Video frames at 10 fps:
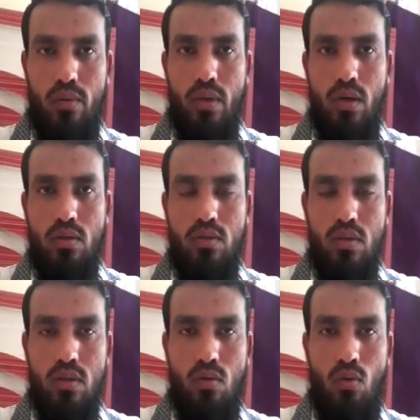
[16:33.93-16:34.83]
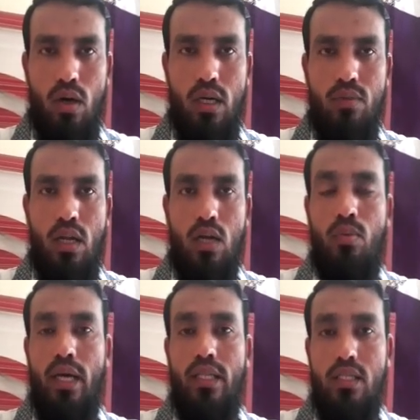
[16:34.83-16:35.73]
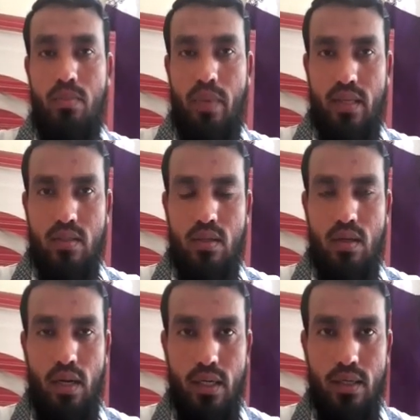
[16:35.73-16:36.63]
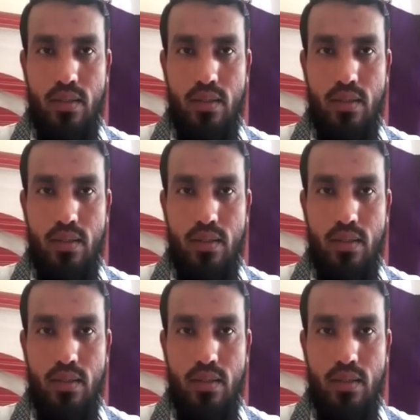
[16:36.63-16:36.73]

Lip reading: because the water will occupy the space, right.